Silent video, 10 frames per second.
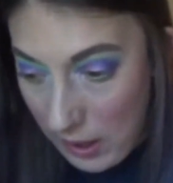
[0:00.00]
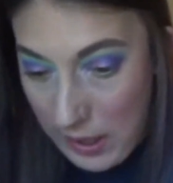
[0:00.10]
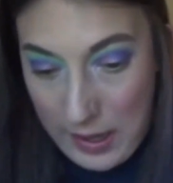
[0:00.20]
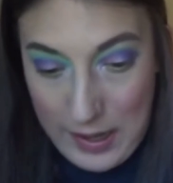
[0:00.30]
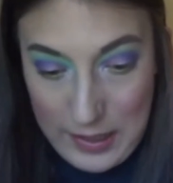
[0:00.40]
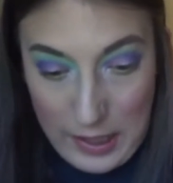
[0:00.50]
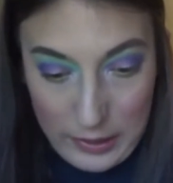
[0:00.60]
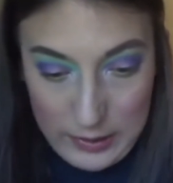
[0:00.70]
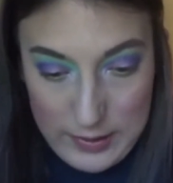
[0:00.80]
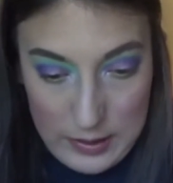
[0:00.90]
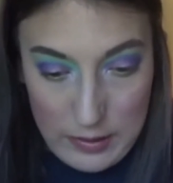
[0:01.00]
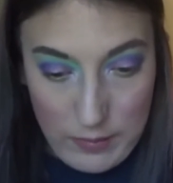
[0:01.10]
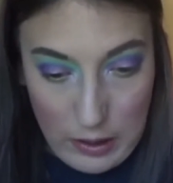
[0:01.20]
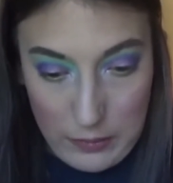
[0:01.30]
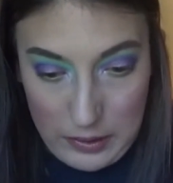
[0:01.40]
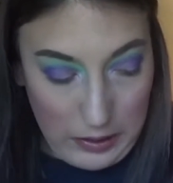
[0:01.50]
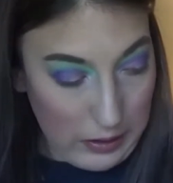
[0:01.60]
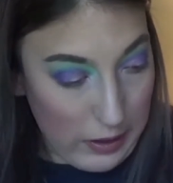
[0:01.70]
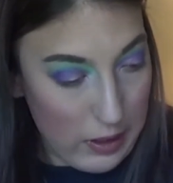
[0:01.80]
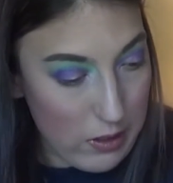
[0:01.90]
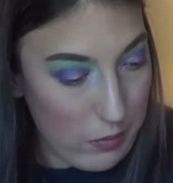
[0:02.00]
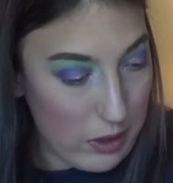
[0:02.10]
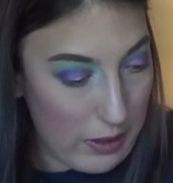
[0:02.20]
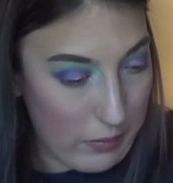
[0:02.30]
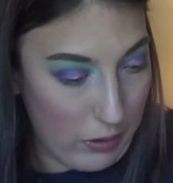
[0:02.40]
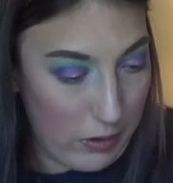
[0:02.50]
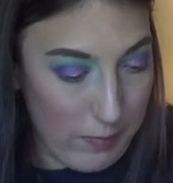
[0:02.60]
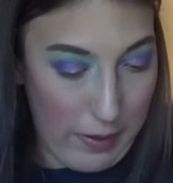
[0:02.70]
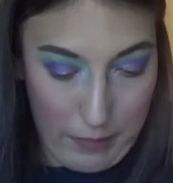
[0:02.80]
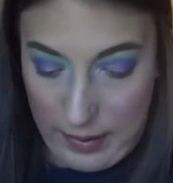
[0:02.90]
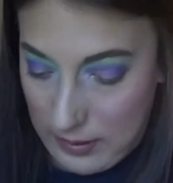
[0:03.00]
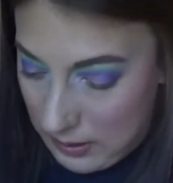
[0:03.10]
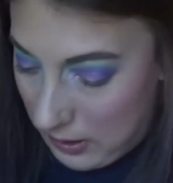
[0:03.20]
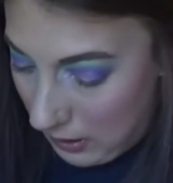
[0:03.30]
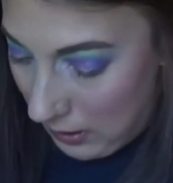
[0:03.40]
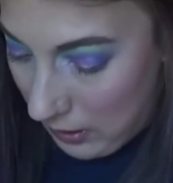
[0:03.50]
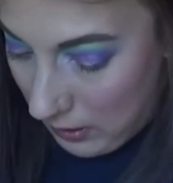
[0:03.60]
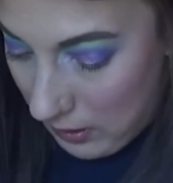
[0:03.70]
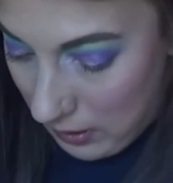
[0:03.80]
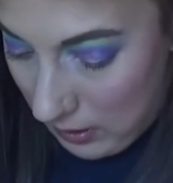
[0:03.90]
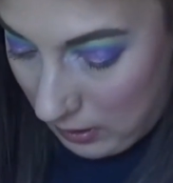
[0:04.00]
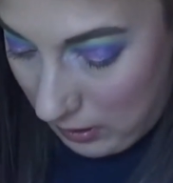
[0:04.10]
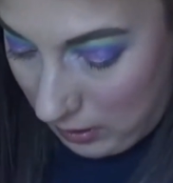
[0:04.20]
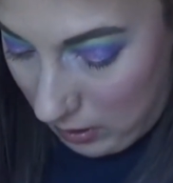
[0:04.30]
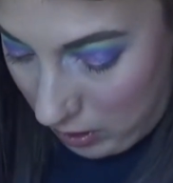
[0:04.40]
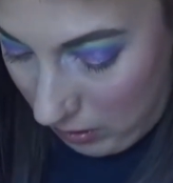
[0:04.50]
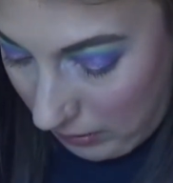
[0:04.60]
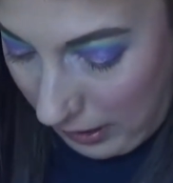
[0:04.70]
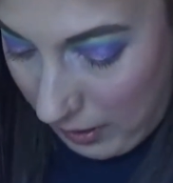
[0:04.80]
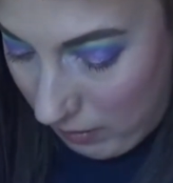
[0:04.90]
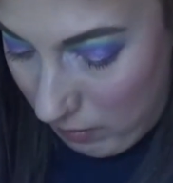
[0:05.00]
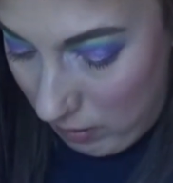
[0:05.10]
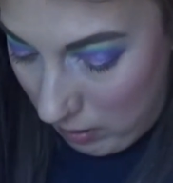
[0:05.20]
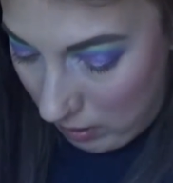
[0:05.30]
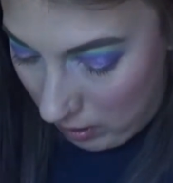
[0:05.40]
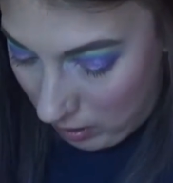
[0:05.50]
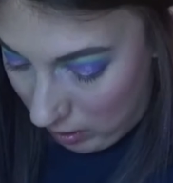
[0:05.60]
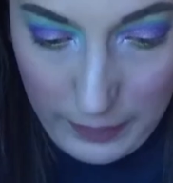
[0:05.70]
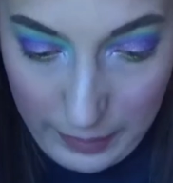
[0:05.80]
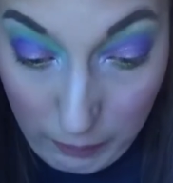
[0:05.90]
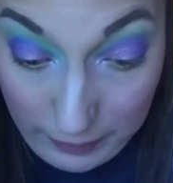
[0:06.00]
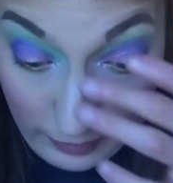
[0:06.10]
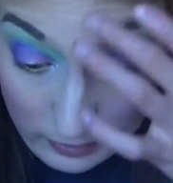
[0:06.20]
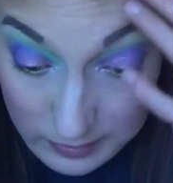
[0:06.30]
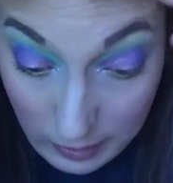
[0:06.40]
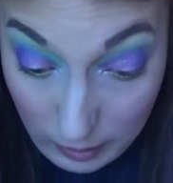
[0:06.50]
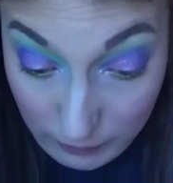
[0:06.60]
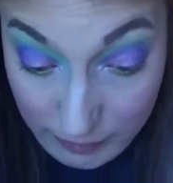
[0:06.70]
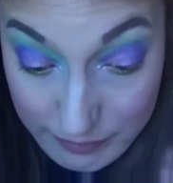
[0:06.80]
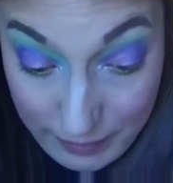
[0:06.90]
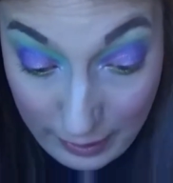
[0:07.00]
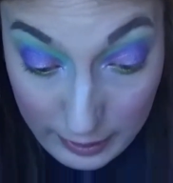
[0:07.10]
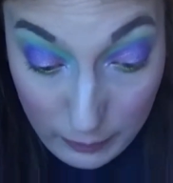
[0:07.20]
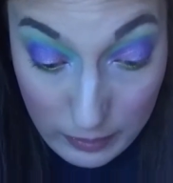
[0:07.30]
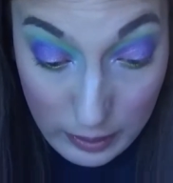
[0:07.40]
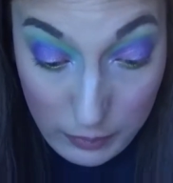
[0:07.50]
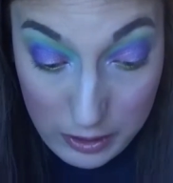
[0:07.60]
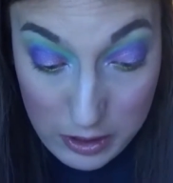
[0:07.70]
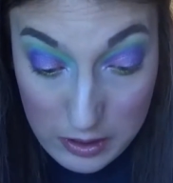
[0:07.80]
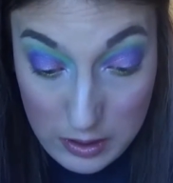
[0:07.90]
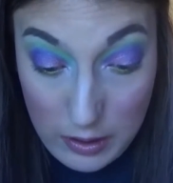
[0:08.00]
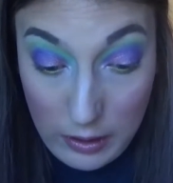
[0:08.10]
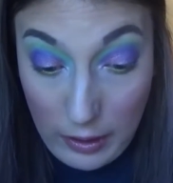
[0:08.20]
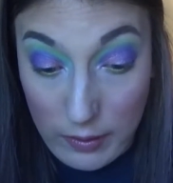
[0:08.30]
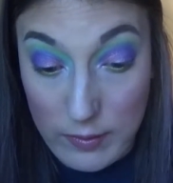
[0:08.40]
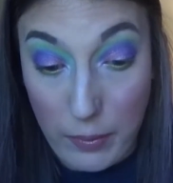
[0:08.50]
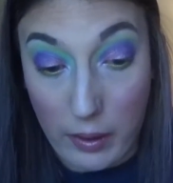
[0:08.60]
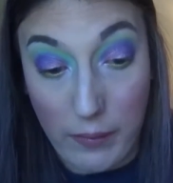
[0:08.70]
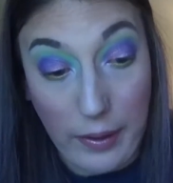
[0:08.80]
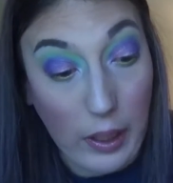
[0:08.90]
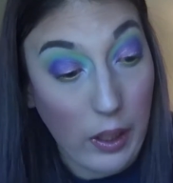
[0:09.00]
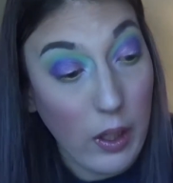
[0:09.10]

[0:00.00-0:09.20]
and now this is the row with the glitters, which I will do my best to show you. Alright, we're gonna start with Firework, which is the sparkly